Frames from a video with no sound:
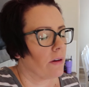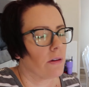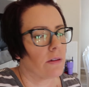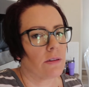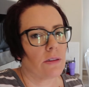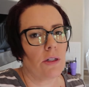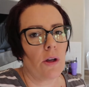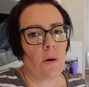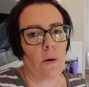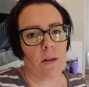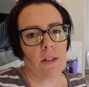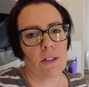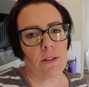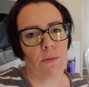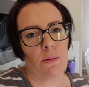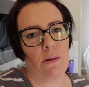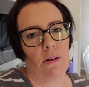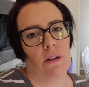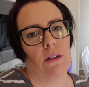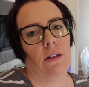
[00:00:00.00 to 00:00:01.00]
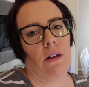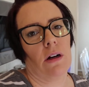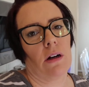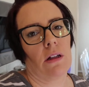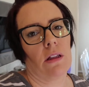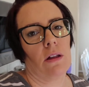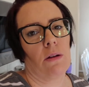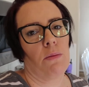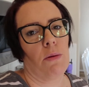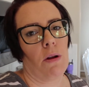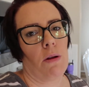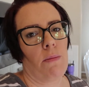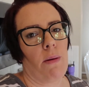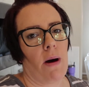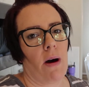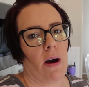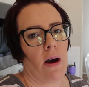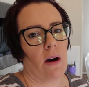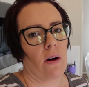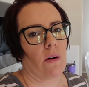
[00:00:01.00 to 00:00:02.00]
So I just wanted to talk a little bit
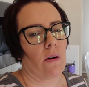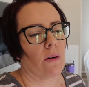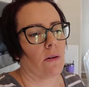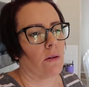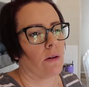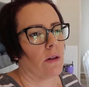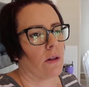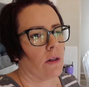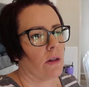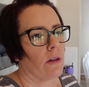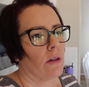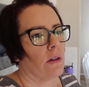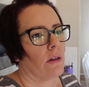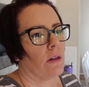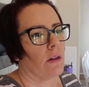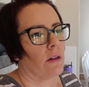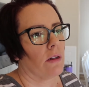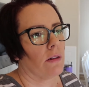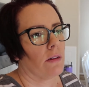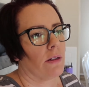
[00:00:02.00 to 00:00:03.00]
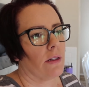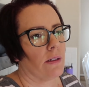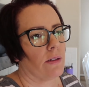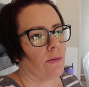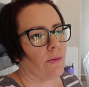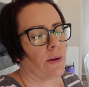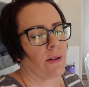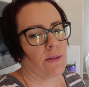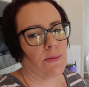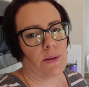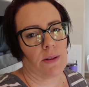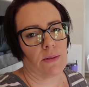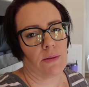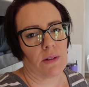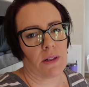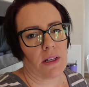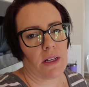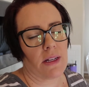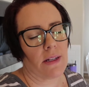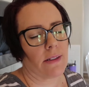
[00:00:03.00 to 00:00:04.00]
about how this recipe is
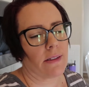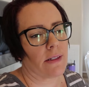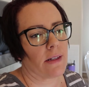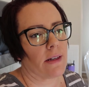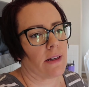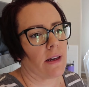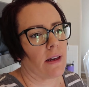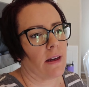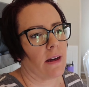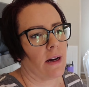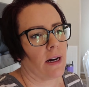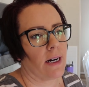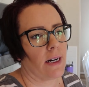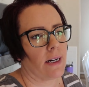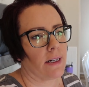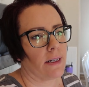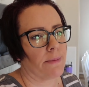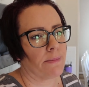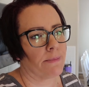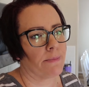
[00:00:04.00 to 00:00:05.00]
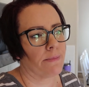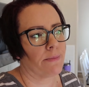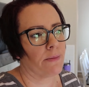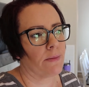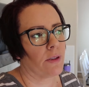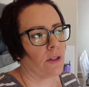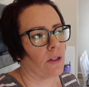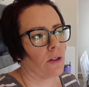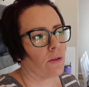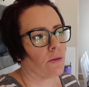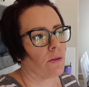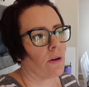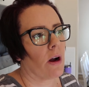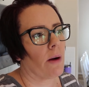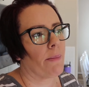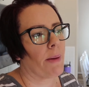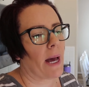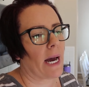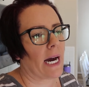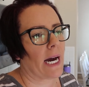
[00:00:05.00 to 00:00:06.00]
really easy. You know,
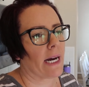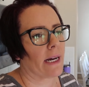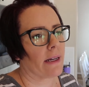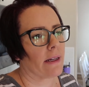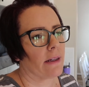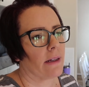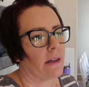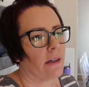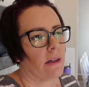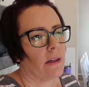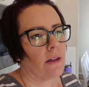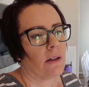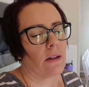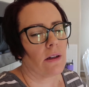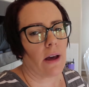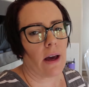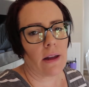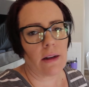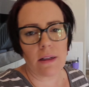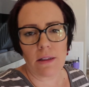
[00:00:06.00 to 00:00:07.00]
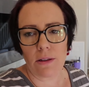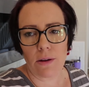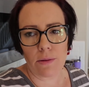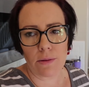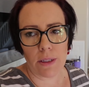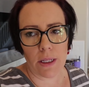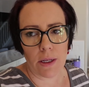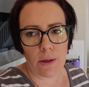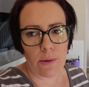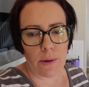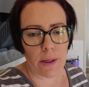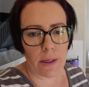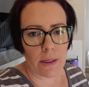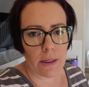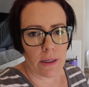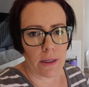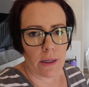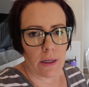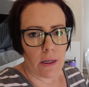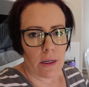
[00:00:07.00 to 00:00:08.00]
raw pack, adding no
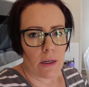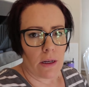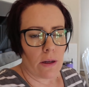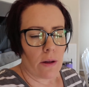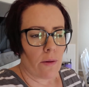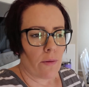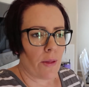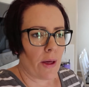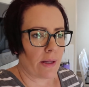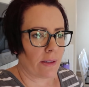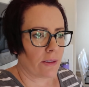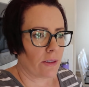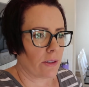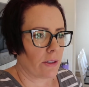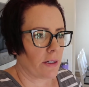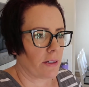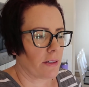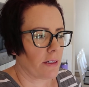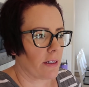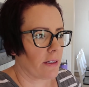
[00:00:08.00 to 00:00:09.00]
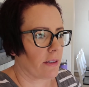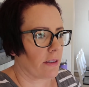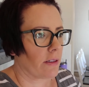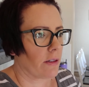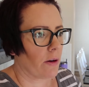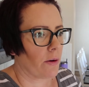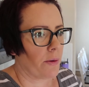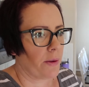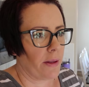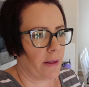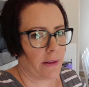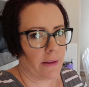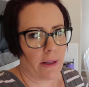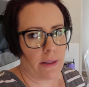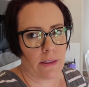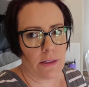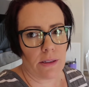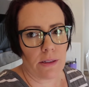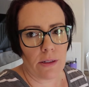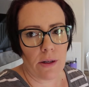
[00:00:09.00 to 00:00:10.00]
liquid. That's just,
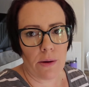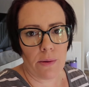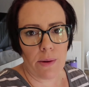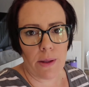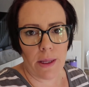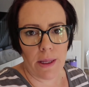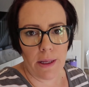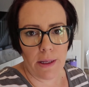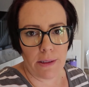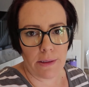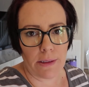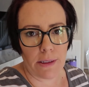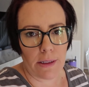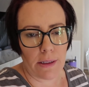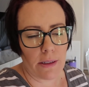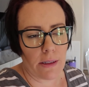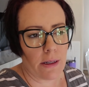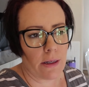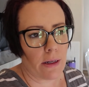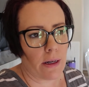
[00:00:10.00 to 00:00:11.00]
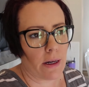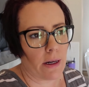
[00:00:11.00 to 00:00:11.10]
that's so easy.